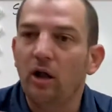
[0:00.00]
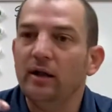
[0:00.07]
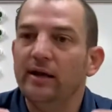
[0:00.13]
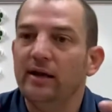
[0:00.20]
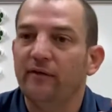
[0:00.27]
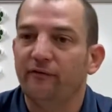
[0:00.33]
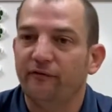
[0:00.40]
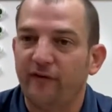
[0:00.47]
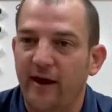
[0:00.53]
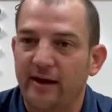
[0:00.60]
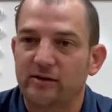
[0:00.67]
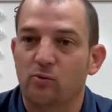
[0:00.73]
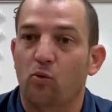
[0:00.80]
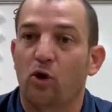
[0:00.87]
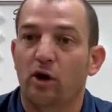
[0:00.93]
in
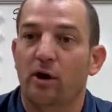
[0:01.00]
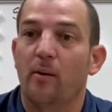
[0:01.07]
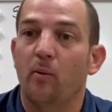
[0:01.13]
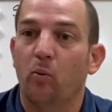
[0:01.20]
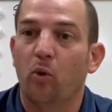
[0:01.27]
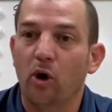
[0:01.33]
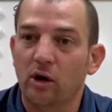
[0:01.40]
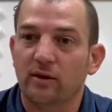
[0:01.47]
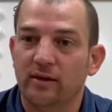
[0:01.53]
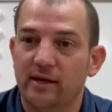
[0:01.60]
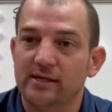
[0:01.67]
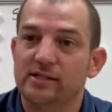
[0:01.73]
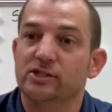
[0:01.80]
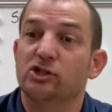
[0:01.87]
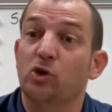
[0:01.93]
effect, we're going to work
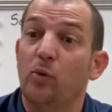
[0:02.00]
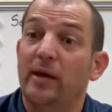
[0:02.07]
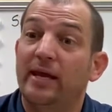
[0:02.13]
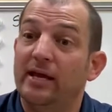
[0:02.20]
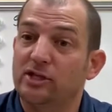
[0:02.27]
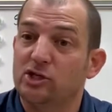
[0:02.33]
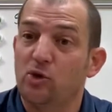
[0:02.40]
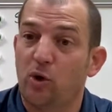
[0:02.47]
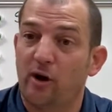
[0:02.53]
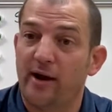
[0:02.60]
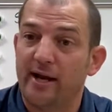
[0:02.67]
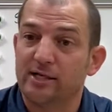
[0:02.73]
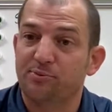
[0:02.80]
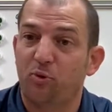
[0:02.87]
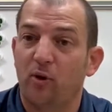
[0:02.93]
this so we get to our
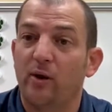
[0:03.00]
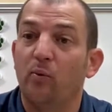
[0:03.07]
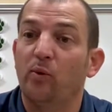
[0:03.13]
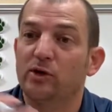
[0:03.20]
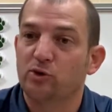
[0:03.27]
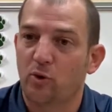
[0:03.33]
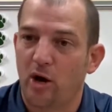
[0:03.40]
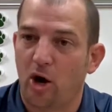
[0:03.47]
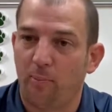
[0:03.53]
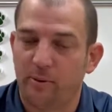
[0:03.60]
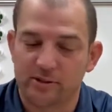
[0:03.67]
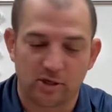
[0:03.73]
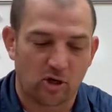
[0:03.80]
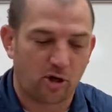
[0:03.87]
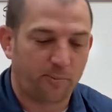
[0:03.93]
next point, which will help
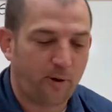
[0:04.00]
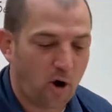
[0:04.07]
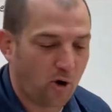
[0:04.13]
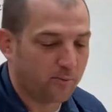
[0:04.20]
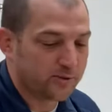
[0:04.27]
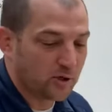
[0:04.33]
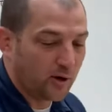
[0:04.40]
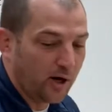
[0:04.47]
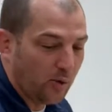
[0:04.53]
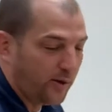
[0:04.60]
us on our poem. So here we